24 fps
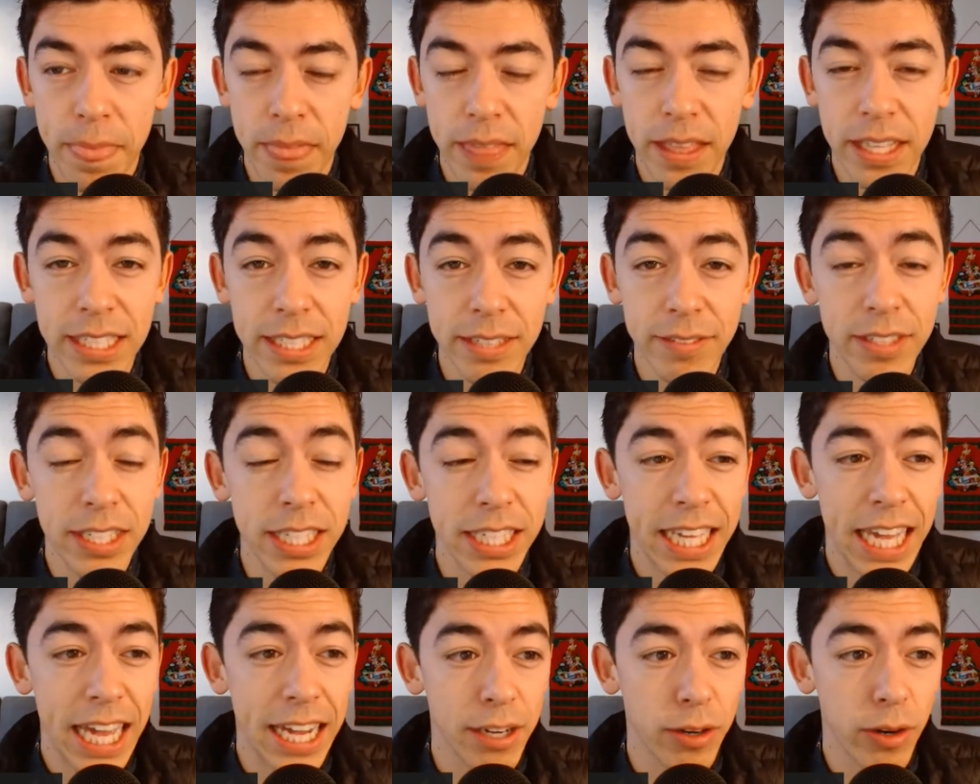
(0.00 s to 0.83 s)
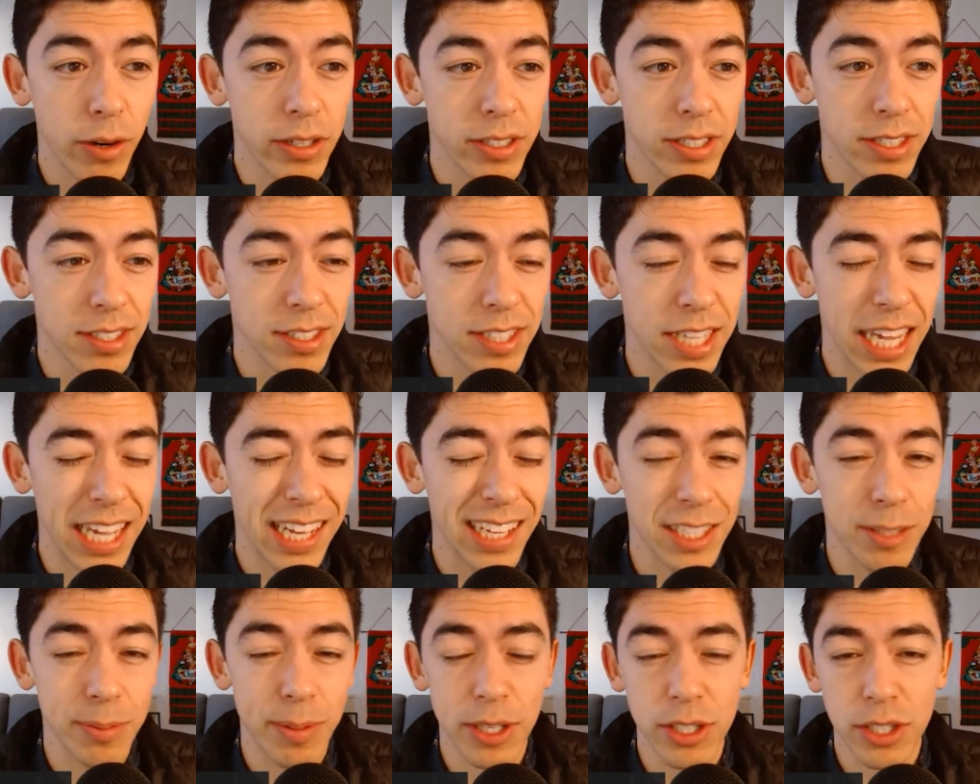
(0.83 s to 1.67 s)
the DVD category is insane,
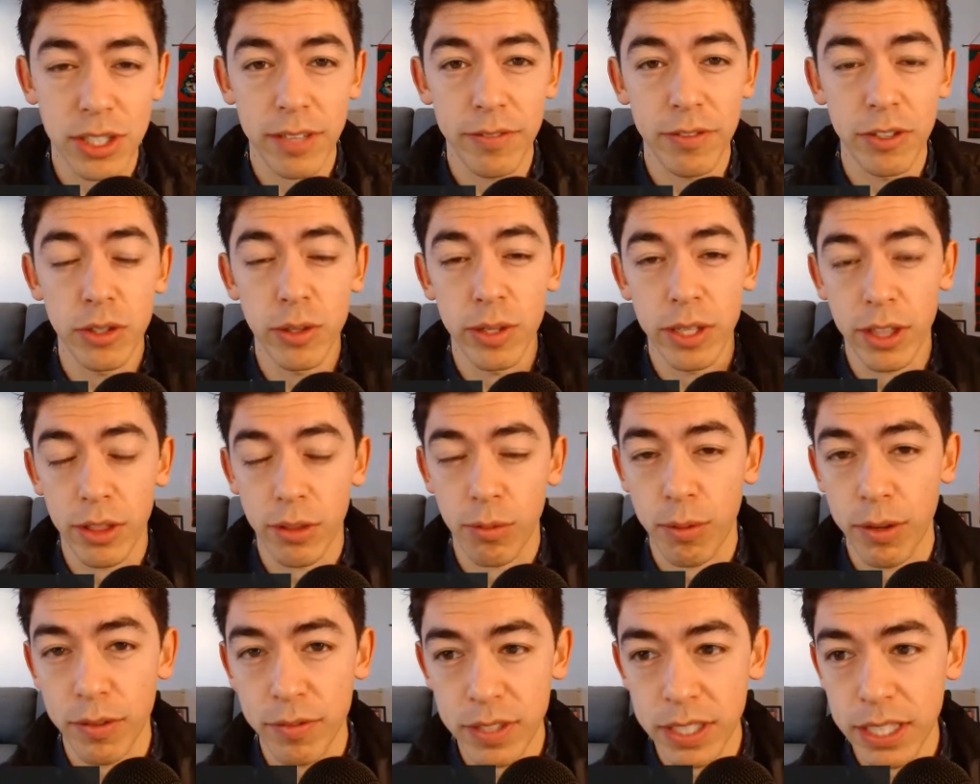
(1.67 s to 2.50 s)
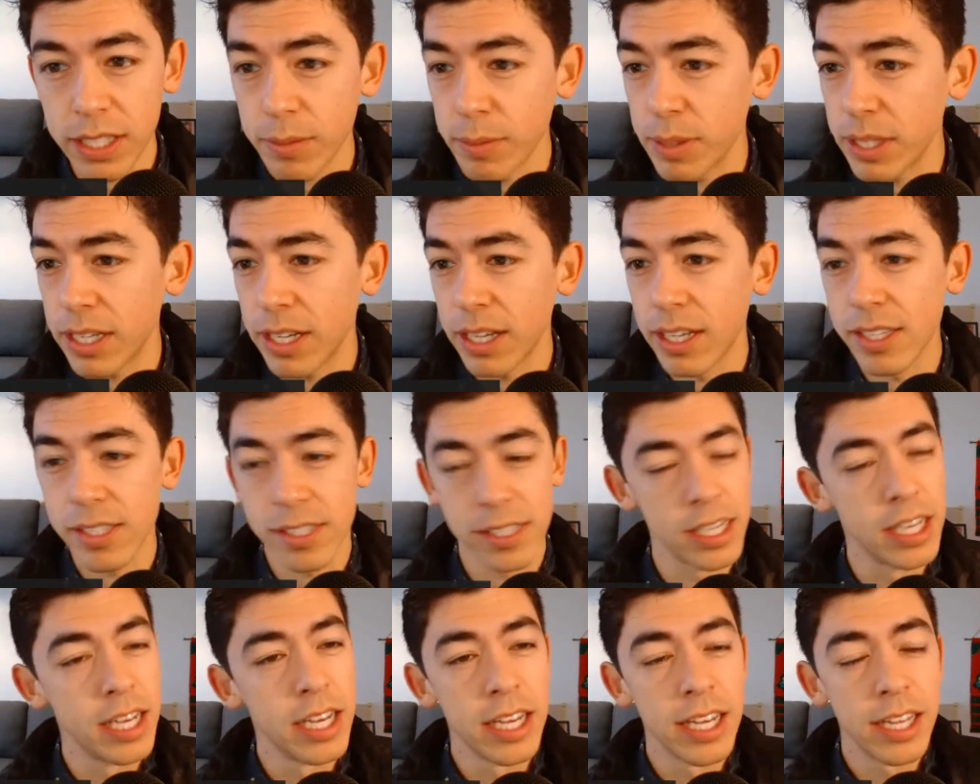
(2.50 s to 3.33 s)
especially if you're doing thrifting because
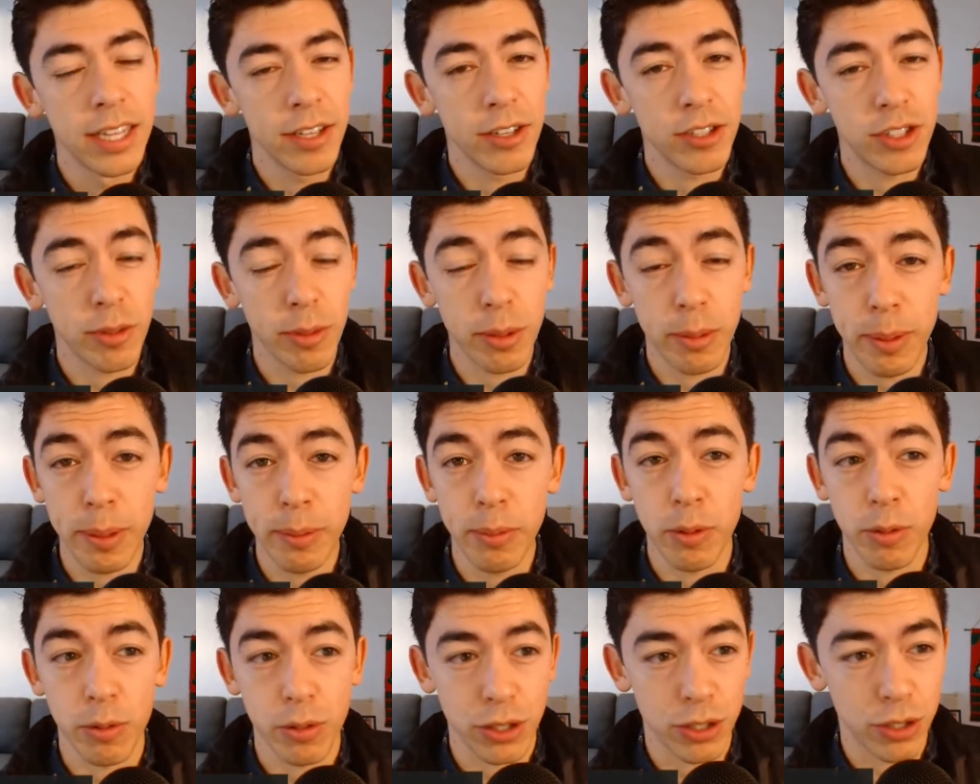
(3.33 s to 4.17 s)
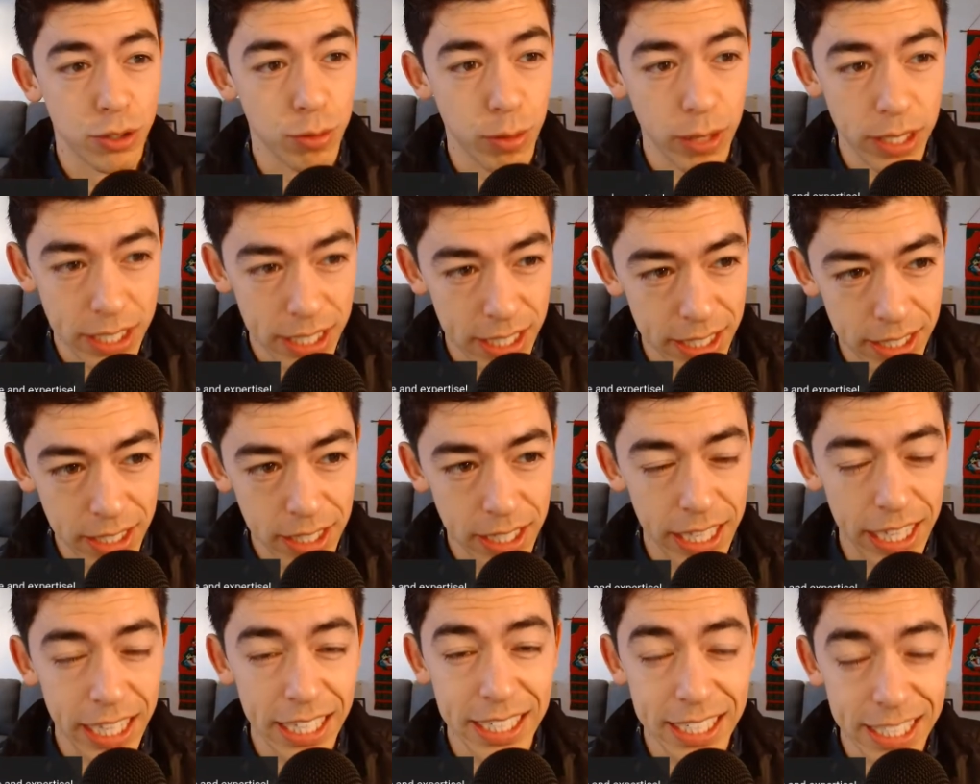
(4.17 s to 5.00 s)
there's so many people restricted
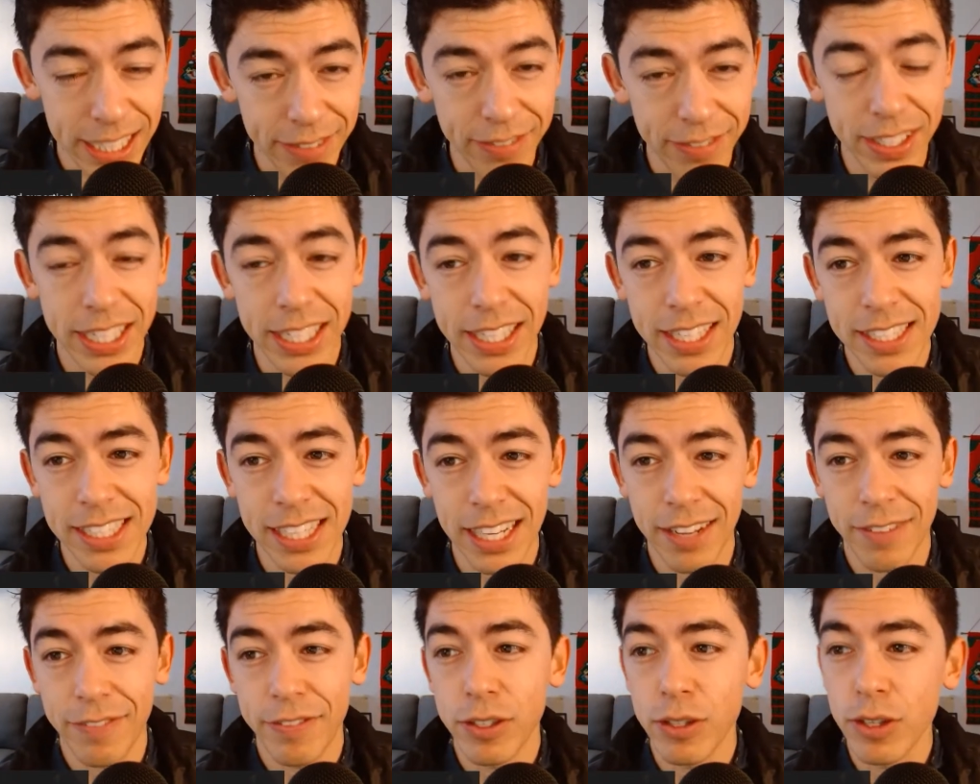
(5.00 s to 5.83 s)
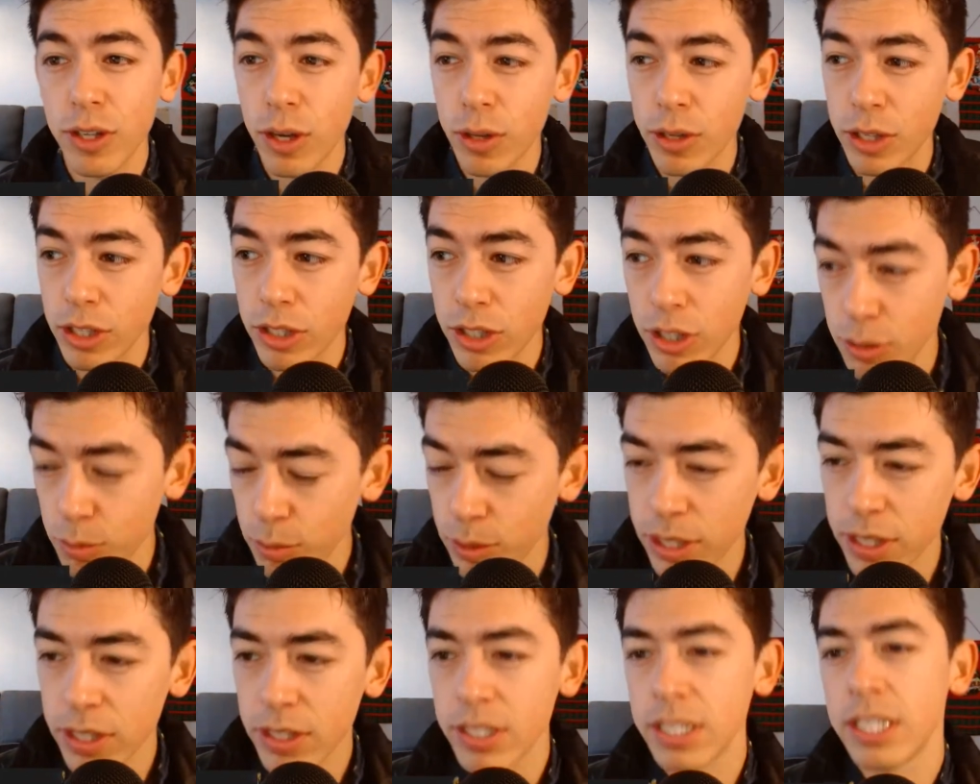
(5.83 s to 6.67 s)
in DVDs that if you go to
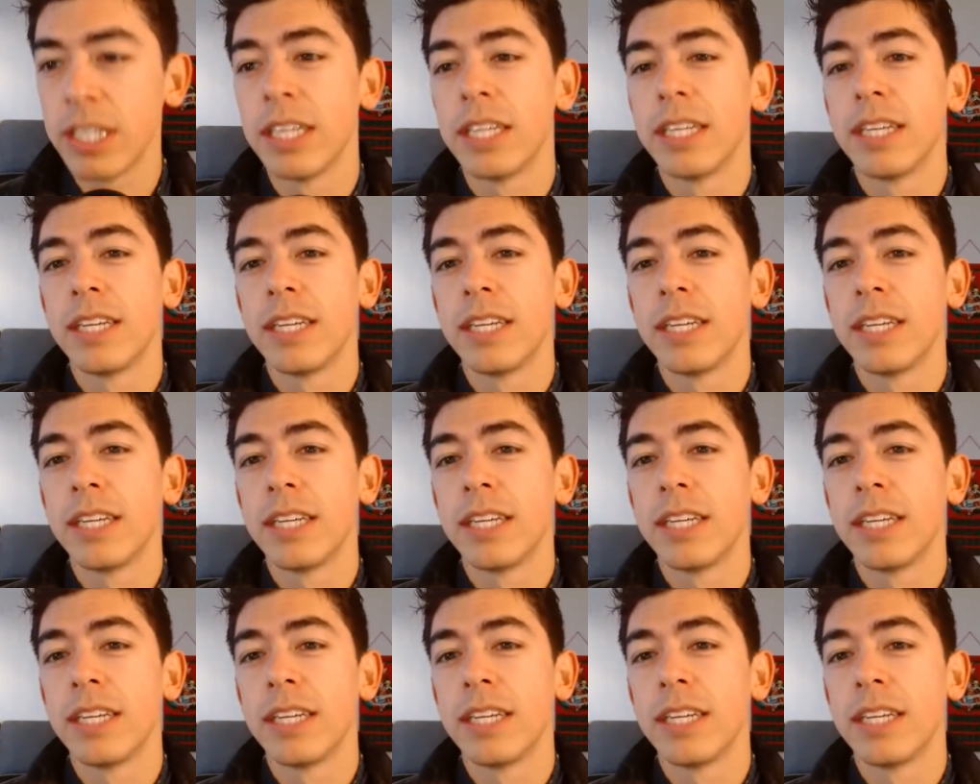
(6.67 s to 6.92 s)
Goodwill